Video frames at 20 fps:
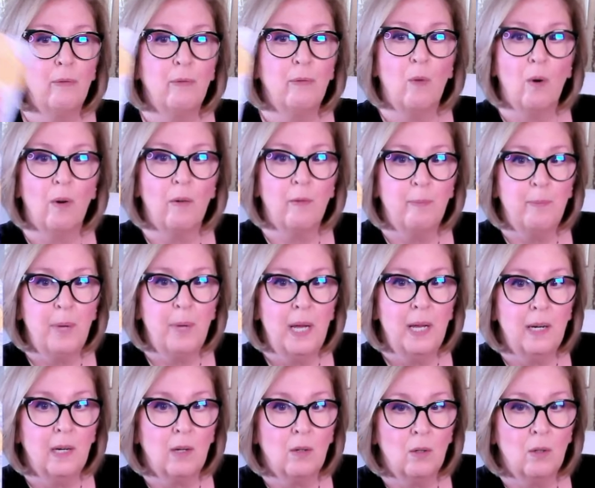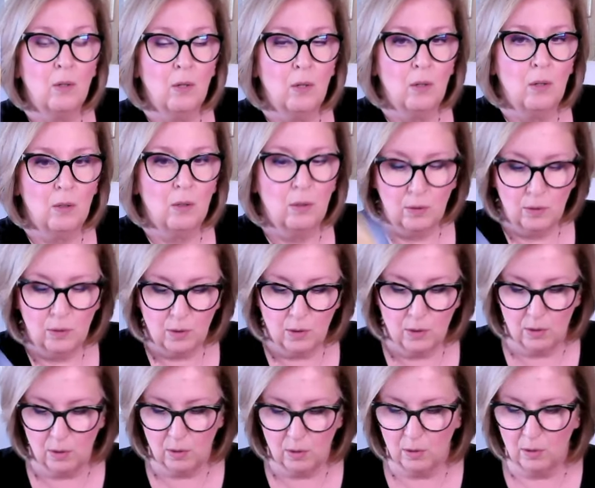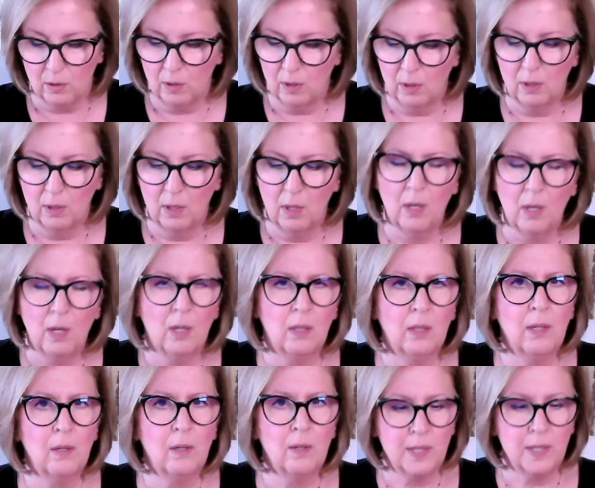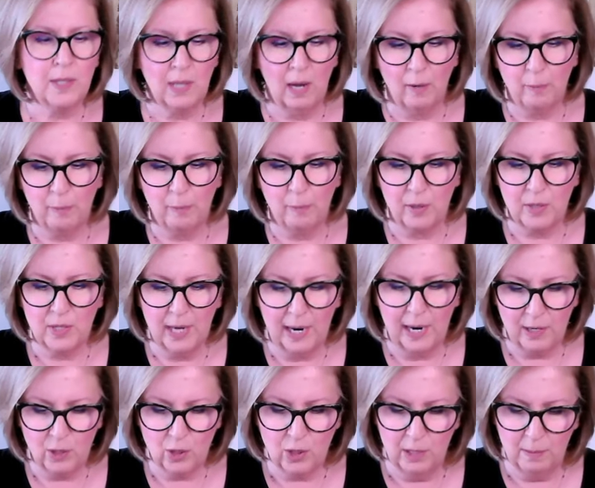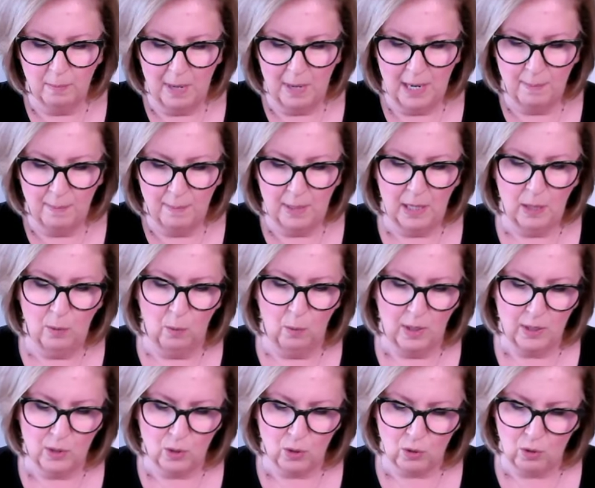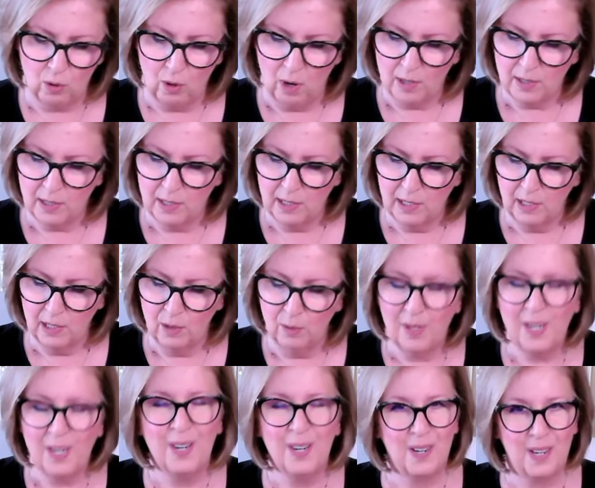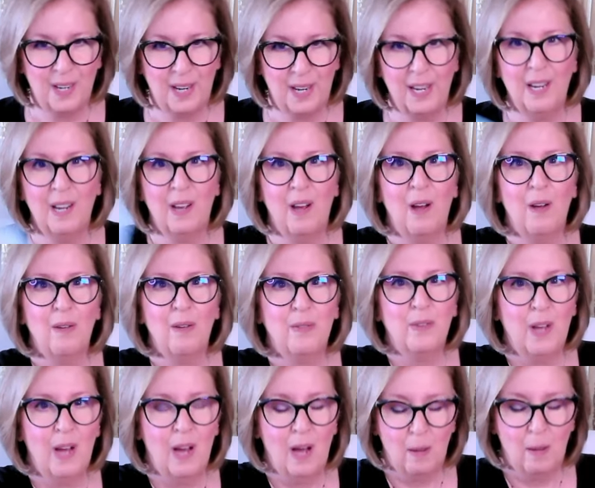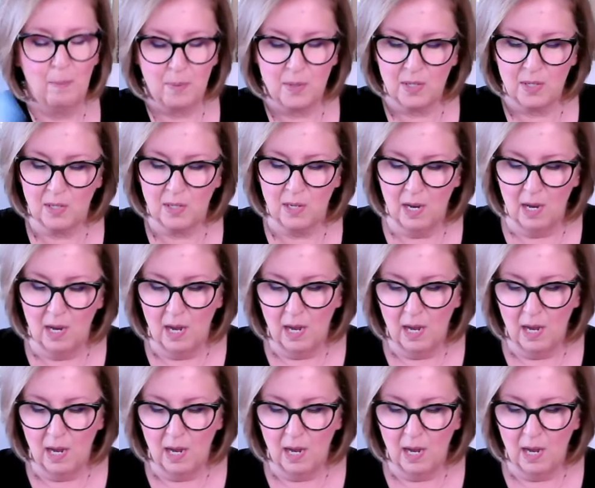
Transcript: Four of Pentacles. Little self-protection maybe. What's crossing you here, King of Cups?